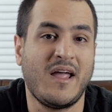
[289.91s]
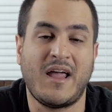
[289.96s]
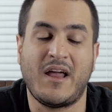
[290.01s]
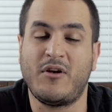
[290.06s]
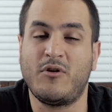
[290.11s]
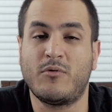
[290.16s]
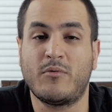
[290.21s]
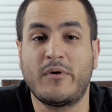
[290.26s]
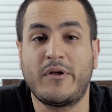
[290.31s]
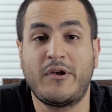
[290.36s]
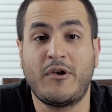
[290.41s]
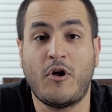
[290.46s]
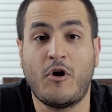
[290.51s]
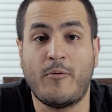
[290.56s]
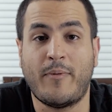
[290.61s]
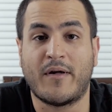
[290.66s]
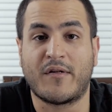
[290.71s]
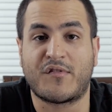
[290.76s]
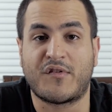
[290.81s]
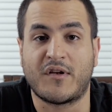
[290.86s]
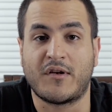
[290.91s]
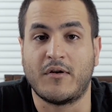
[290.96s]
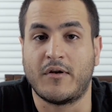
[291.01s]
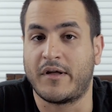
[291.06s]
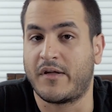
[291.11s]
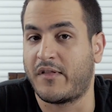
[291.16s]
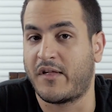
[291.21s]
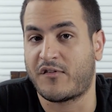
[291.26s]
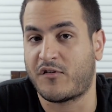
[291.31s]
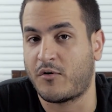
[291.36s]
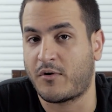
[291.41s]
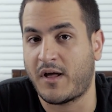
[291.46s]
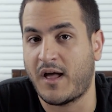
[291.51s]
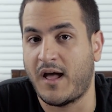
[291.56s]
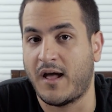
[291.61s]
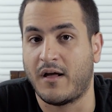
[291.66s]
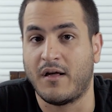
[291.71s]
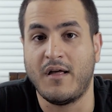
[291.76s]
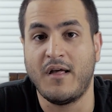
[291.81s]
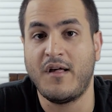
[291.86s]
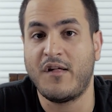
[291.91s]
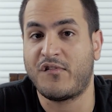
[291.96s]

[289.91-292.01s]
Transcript: You don't really know about signaling, and that's okay.